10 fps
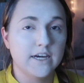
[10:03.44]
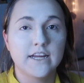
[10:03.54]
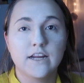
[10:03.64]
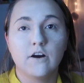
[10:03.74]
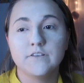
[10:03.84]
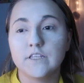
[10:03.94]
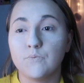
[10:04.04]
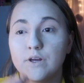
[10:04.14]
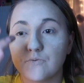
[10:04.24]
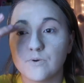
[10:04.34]
and obviously
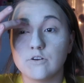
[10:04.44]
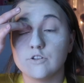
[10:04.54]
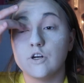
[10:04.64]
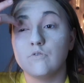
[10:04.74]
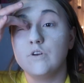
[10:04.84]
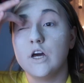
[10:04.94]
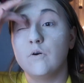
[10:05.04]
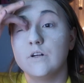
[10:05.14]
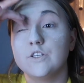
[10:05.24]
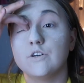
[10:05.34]
we as readers don't
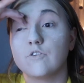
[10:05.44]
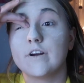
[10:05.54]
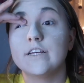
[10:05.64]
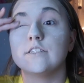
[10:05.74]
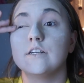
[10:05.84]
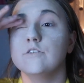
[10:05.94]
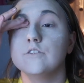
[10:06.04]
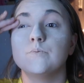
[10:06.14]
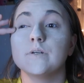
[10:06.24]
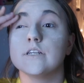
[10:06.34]
know until Grace
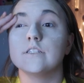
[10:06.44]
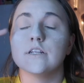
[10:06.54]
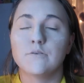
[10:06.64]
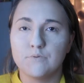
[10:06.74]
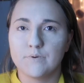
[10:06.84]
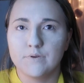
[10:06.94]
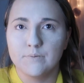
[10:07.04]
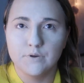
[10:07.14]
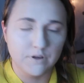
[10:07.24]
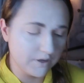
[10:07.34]
knows, because then it would ruin
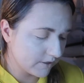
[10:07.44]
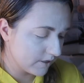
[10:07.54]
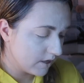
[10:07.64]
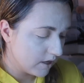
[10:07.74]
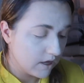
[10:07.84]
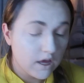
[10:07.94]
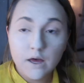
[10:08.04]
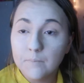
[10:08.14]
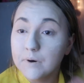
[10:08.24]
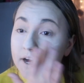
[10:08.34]
the book.
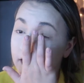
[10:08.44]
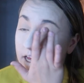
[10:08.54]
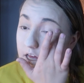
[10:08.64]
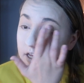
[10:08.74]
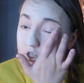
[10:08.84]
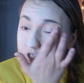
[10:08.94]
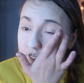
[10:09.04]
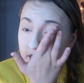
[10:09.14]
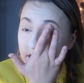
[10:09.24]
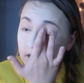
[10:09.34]
But
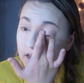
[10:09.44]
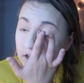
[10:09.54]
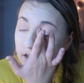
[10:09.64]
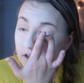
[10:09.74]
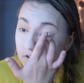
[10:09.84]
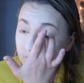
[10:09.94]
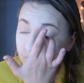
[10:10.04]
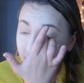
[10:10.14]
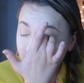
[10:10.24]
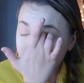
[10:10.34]
she
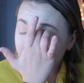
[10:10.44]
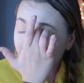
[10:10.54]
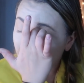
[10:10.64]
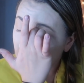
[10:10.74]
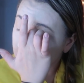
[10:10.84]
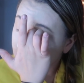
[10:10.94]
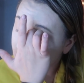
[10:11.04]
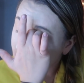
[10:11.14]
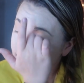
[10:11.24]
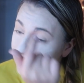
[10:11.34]
finds out
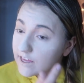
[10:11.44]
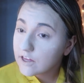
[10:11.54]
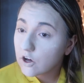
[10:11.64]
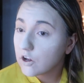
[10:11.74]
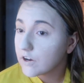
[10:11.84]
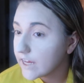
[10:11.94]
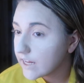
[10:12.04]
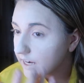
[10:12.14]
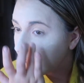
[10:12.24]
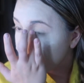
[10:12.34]
because he called
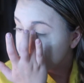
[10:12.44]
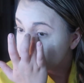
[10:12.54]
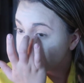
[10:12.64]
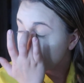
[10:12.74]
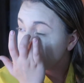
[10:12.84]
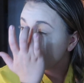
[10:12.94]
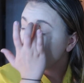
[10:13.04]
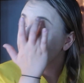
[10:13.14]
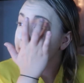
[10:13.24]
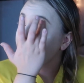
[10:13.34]
in and asked if they would
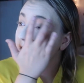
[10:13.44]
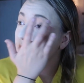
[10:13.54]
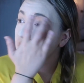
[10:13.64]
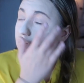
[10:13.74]
help him out,